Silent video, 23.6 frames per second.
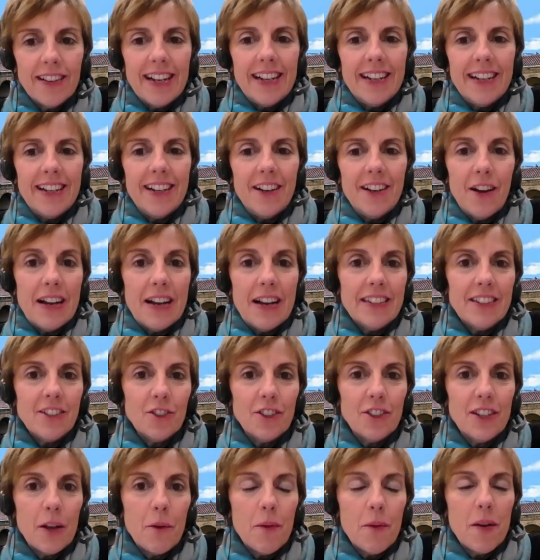us
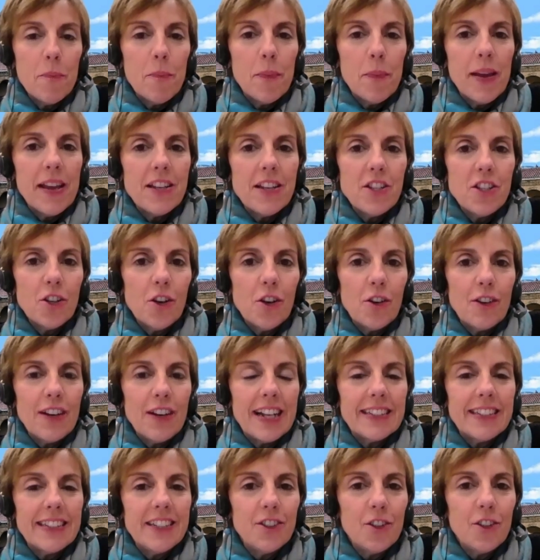on the webpage
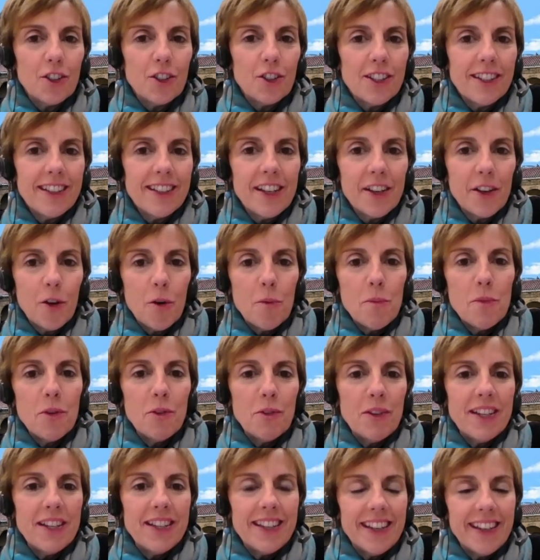
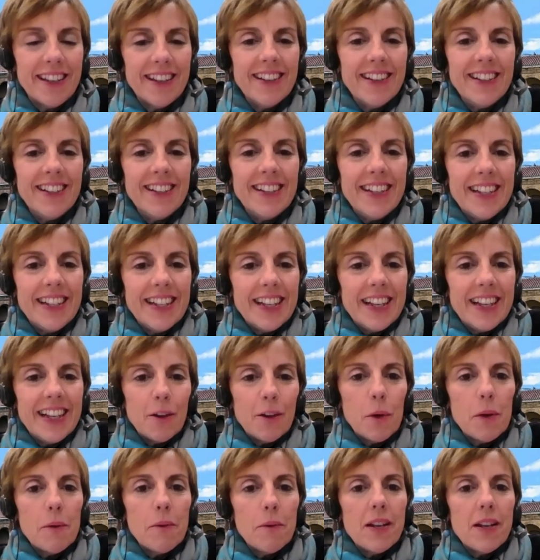onati.community.
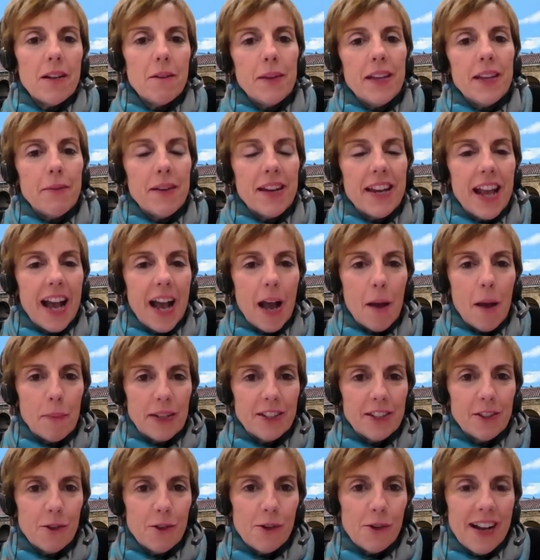We will be very happy
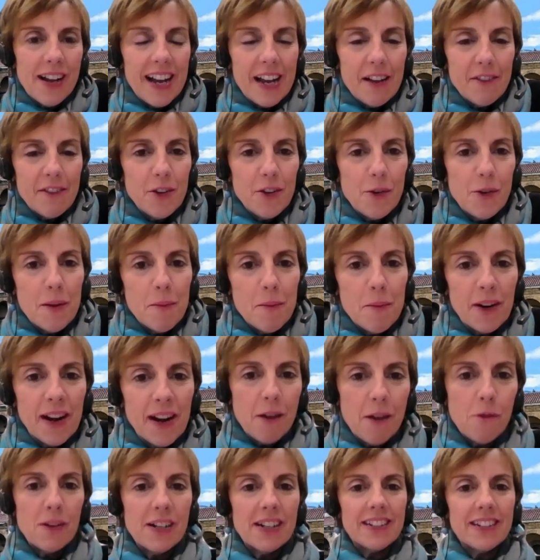to have you among
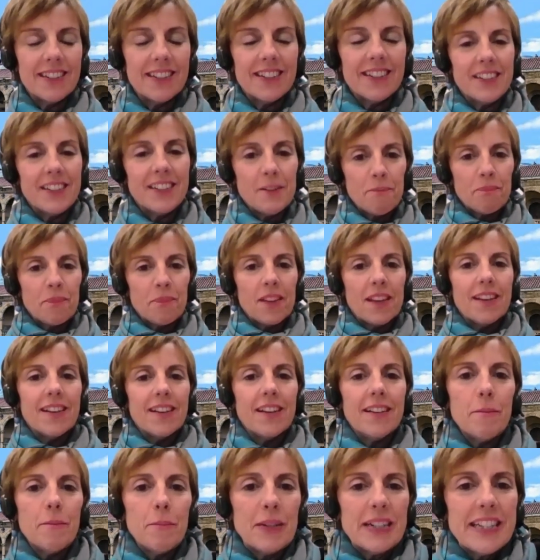our
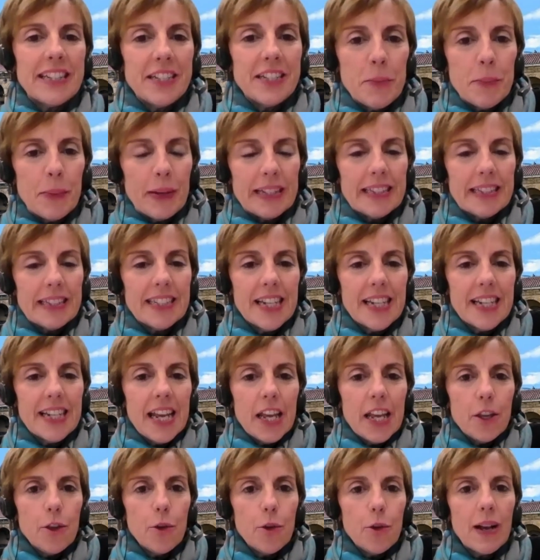participants.
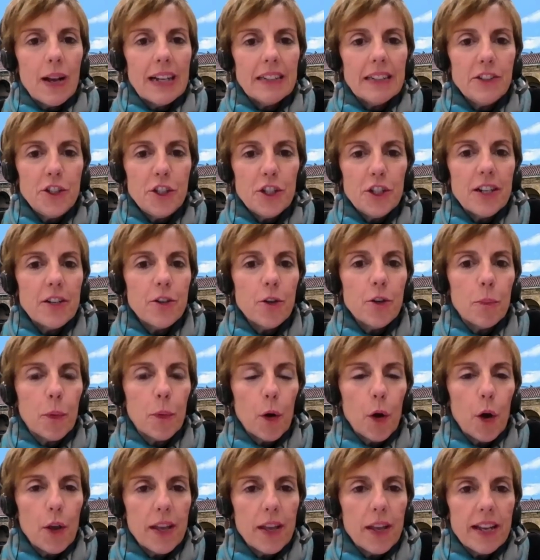You can share your
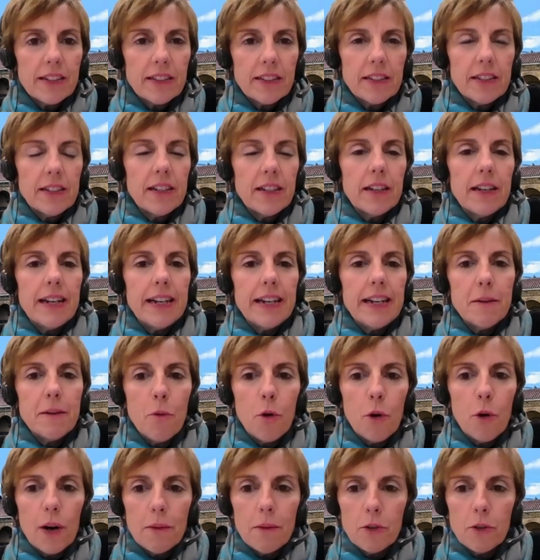projects, learn
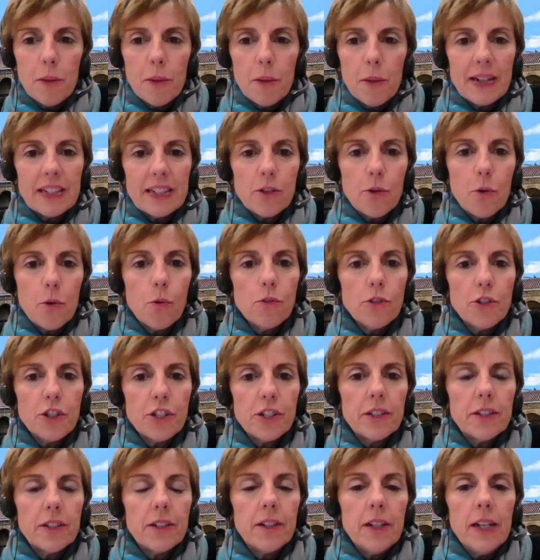more about the Basque
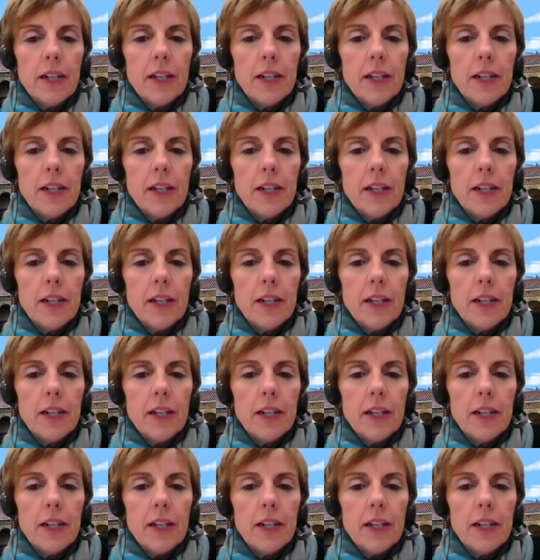culture,